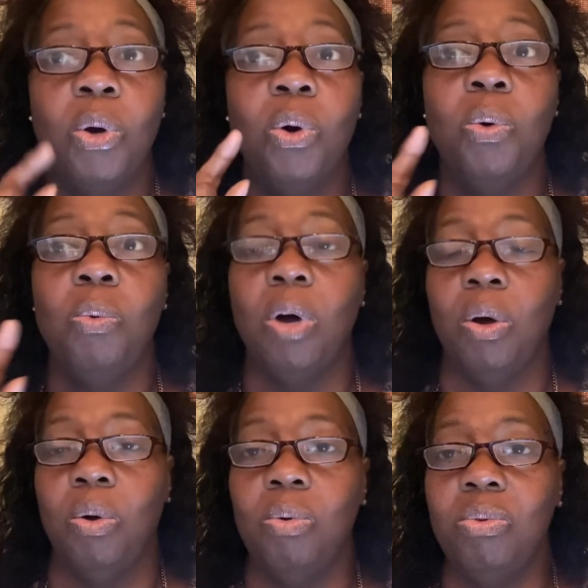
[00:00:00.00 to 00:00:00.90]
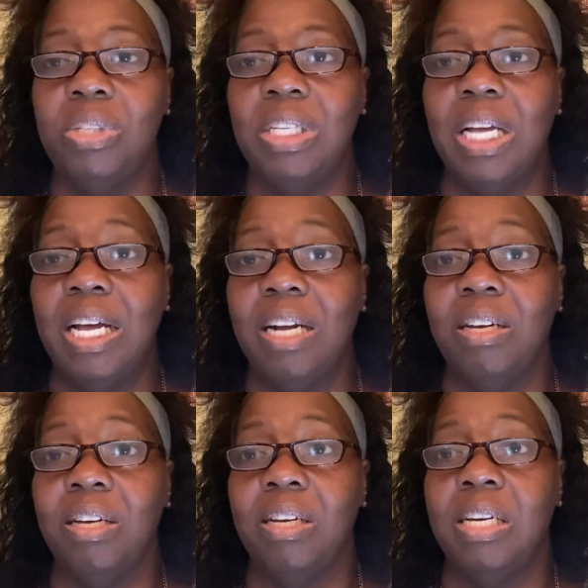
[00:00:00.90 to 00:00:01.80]
who owns that
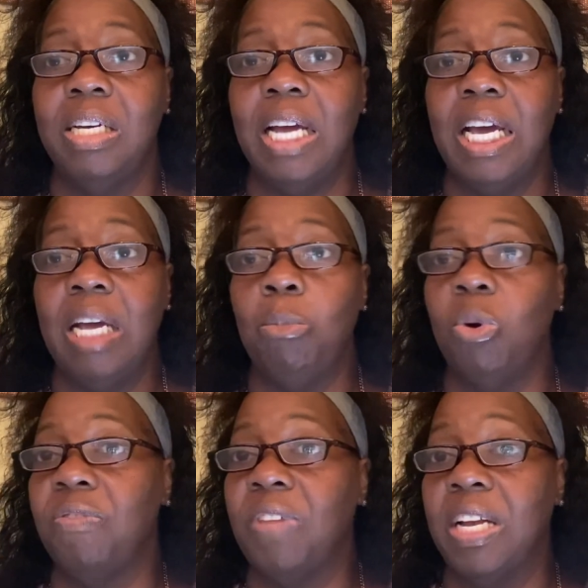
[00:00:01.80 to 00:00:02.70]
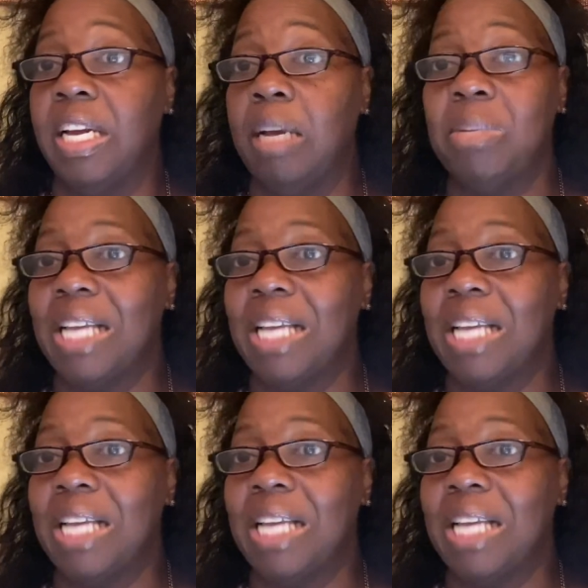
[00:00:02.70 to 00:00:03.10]
name or if that name is